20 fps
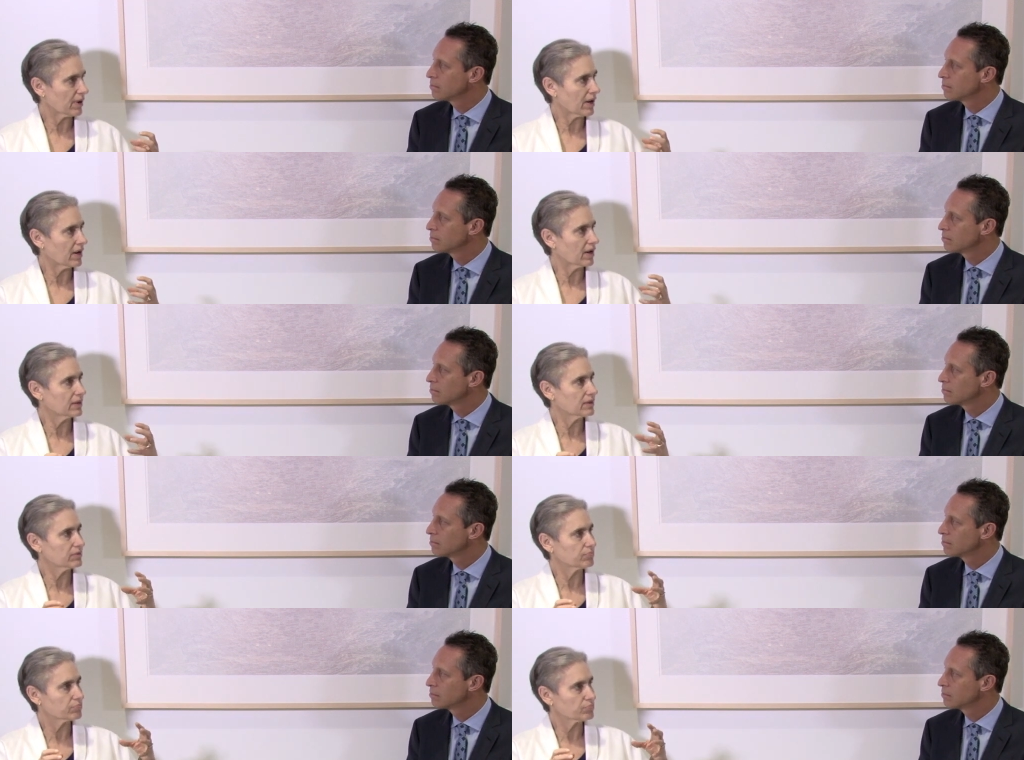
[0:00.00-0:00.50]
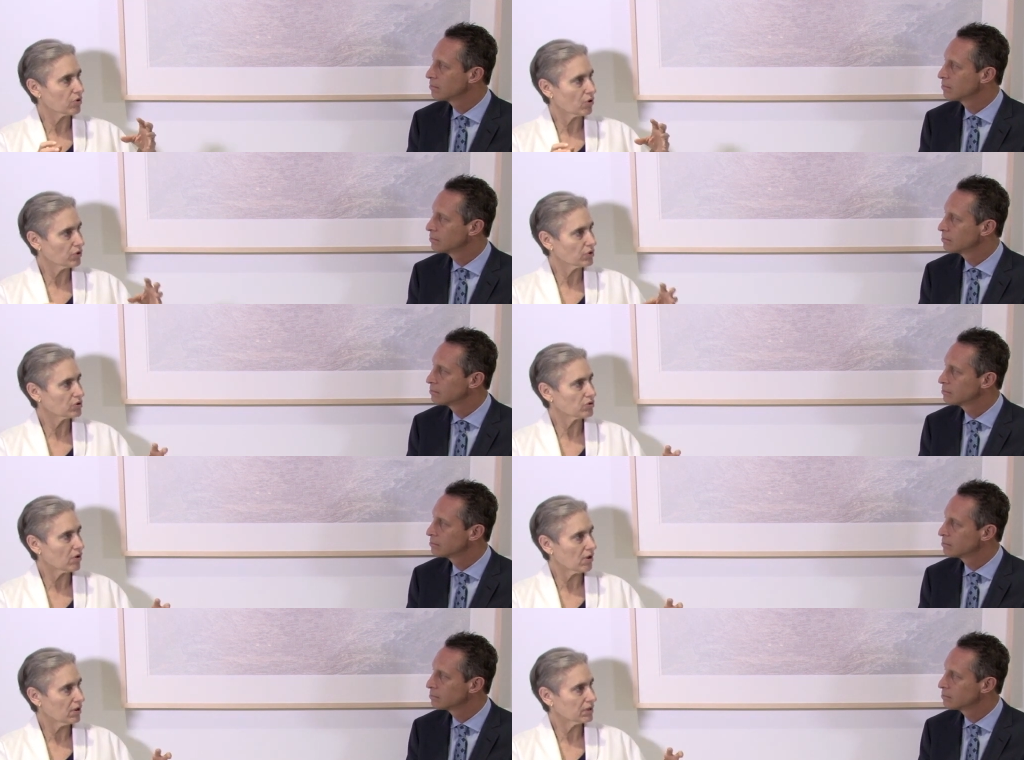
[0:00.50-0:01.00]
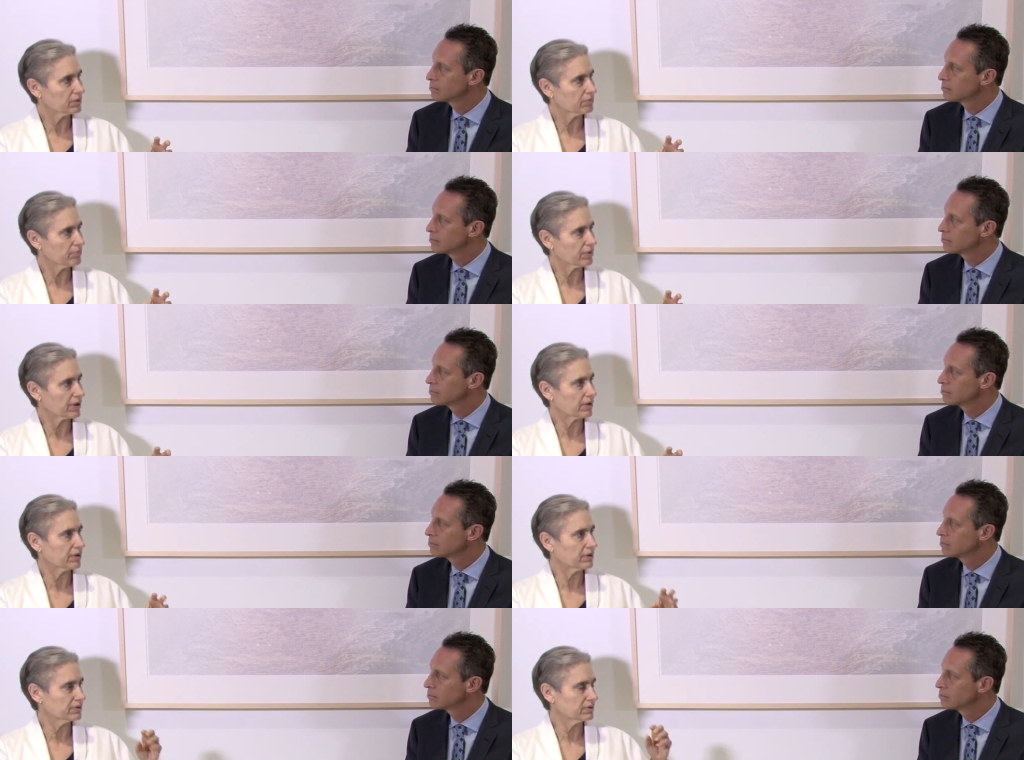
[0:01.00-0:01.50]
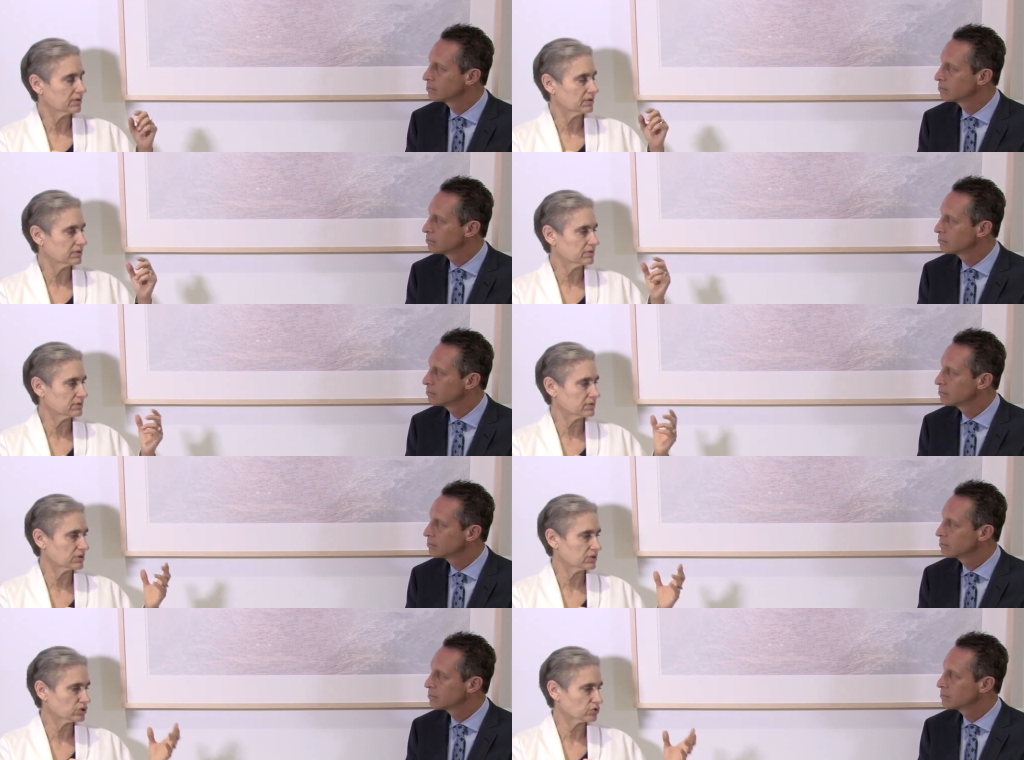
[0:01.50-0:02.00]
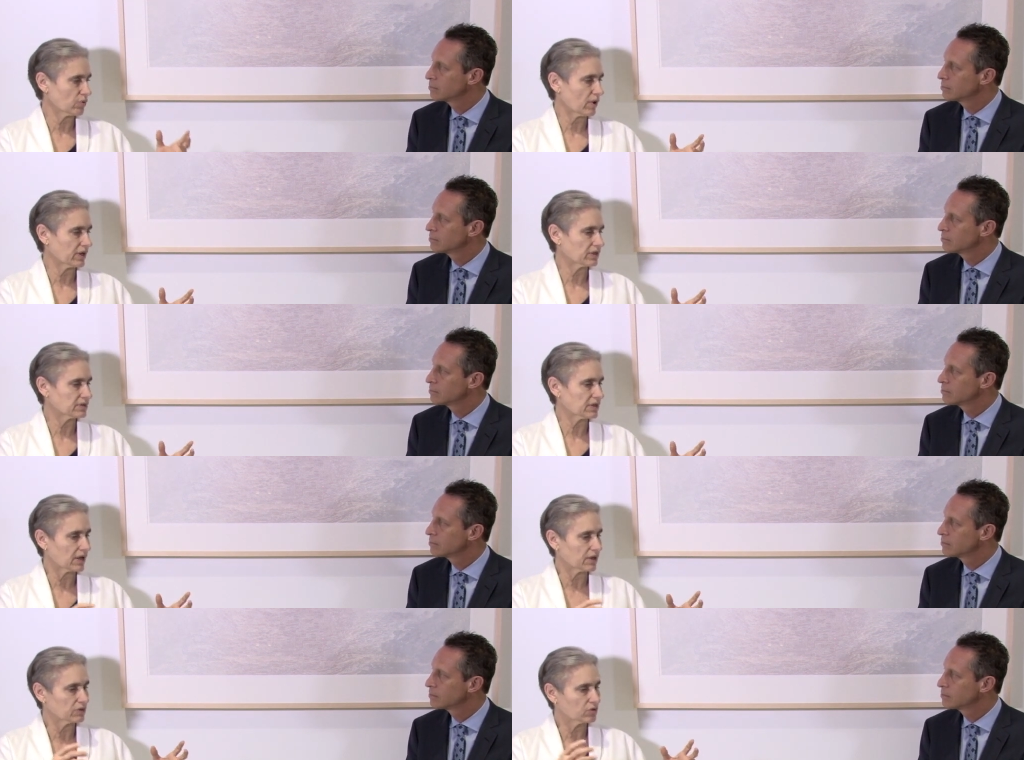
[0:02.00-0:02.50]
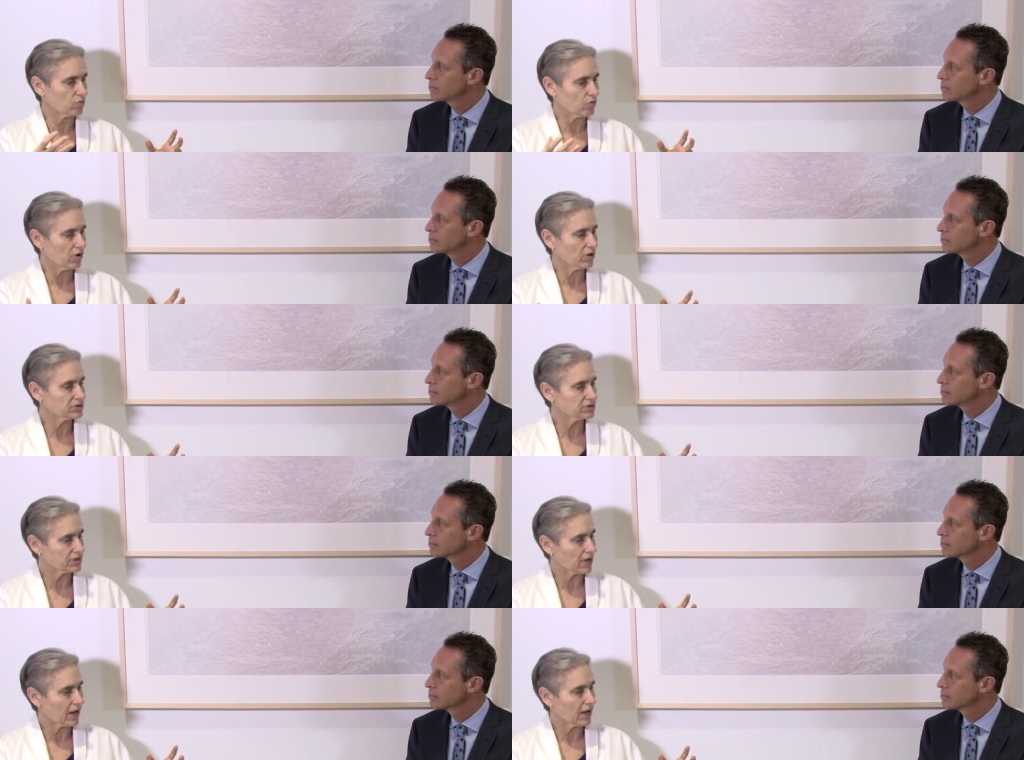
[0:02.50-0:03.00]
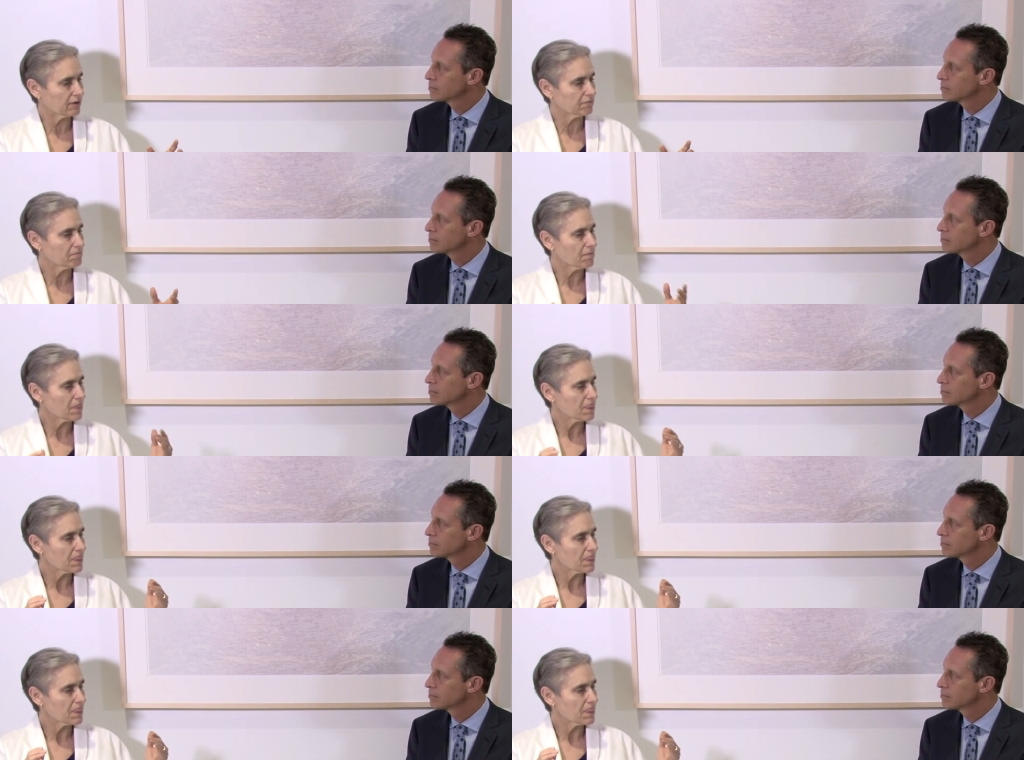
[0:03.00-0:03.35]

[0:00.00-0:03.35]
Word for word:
Speaker 1: by the protocol comparing the, the Swank diet and the Wahls diet.